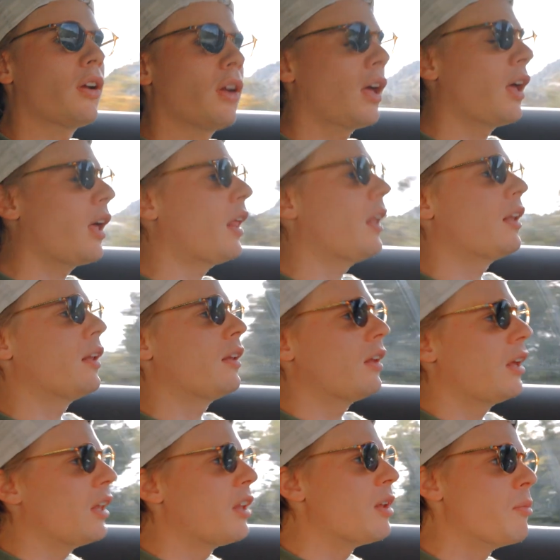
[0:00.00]

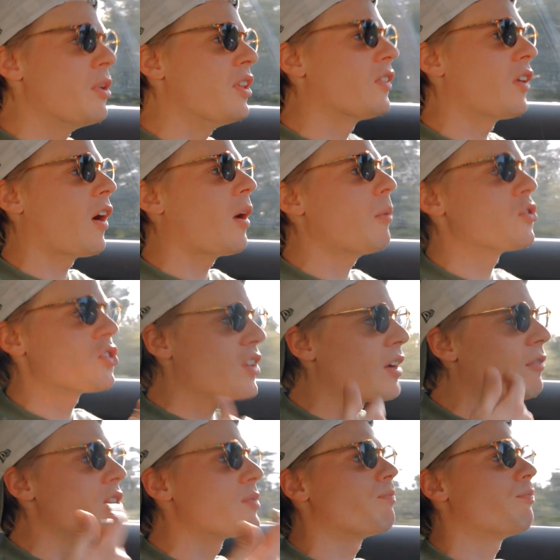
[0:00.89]
and in the meantime just
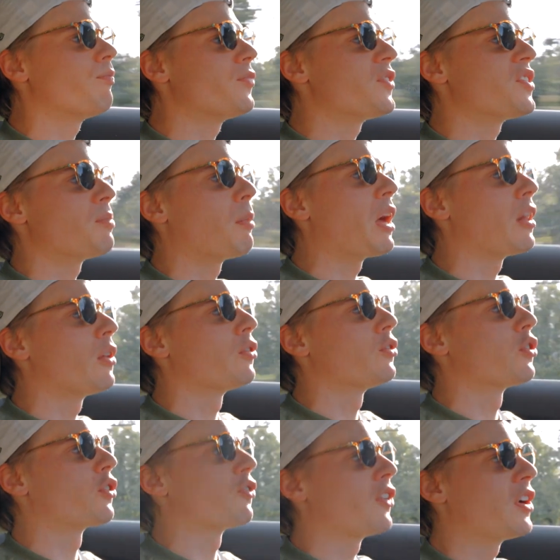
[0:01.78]
have a smile
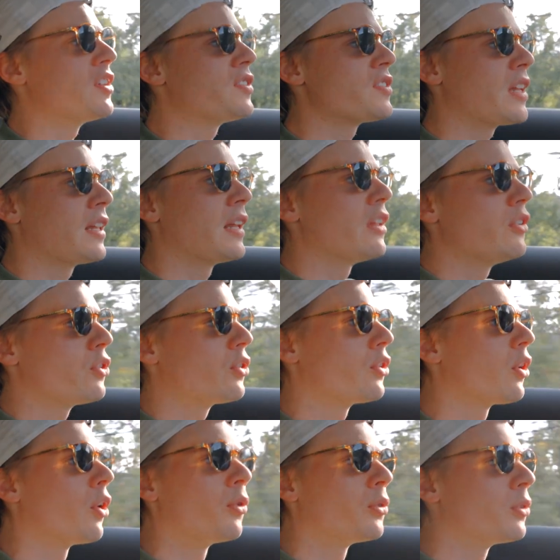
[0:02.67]
on your face, and then you
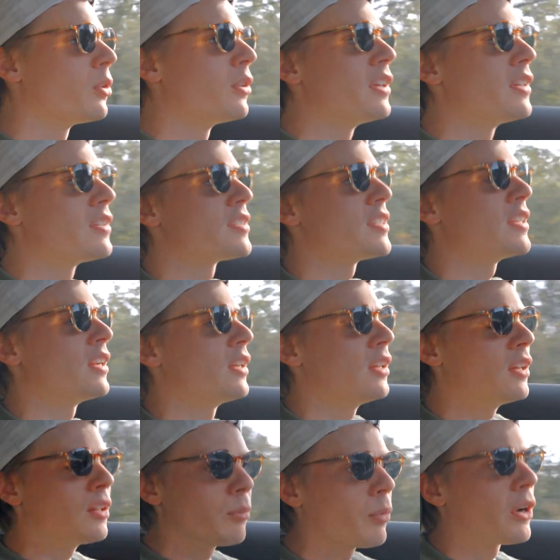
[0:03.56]
can go into a little
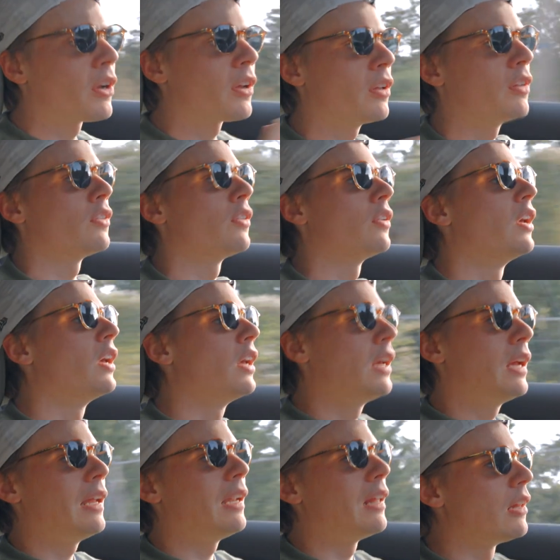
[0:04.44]
city and park in
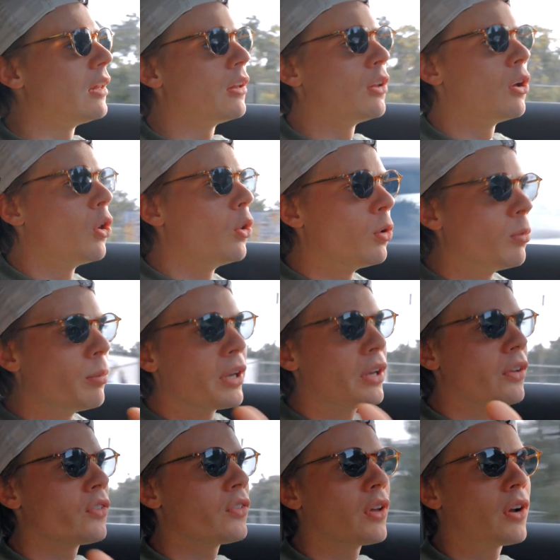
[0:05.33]
a little hole
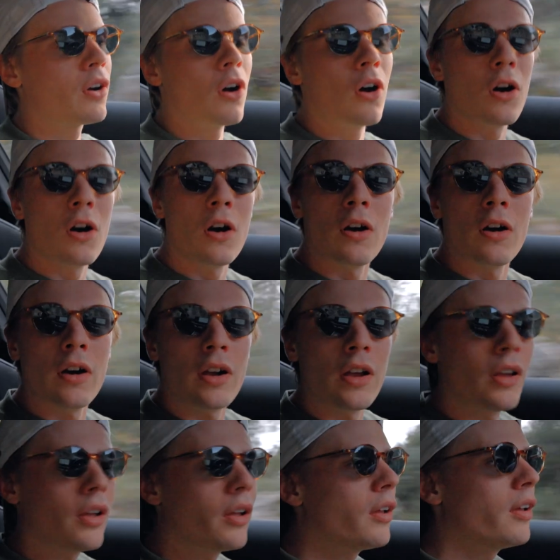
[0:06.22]
because the car
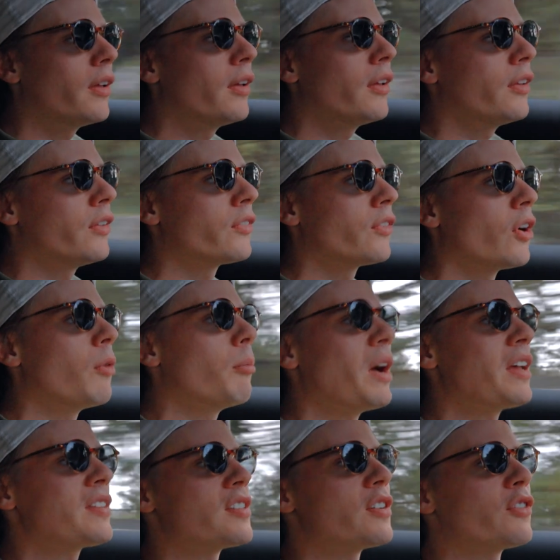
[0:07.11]
is not
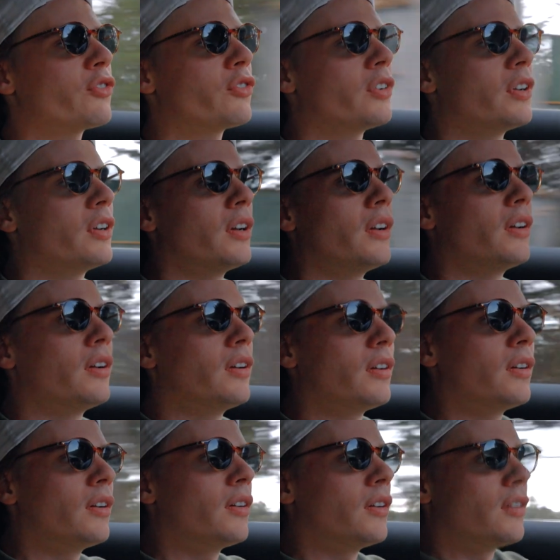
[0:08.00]
massive.
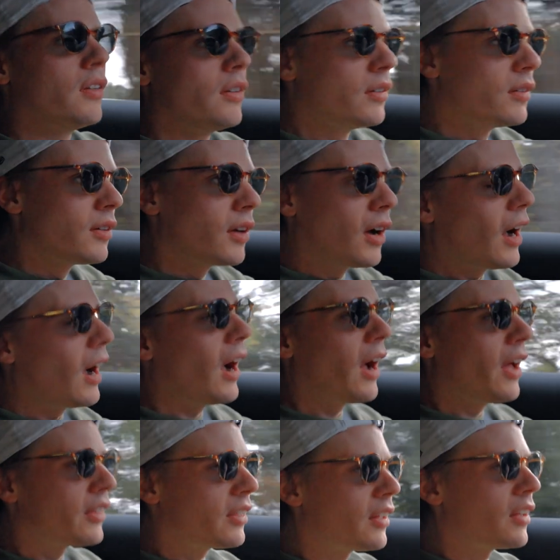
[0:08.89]

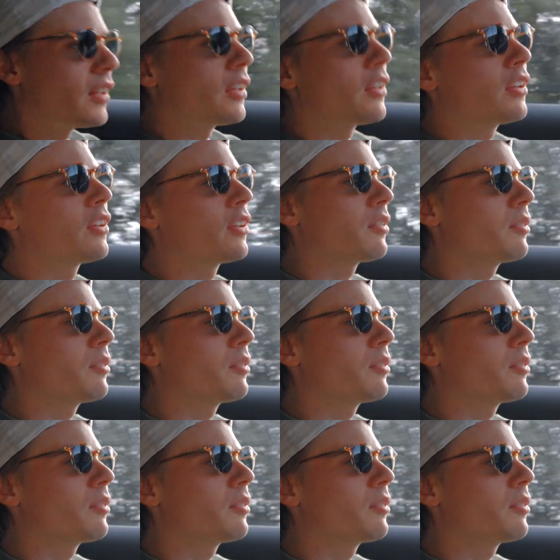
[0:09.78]
I think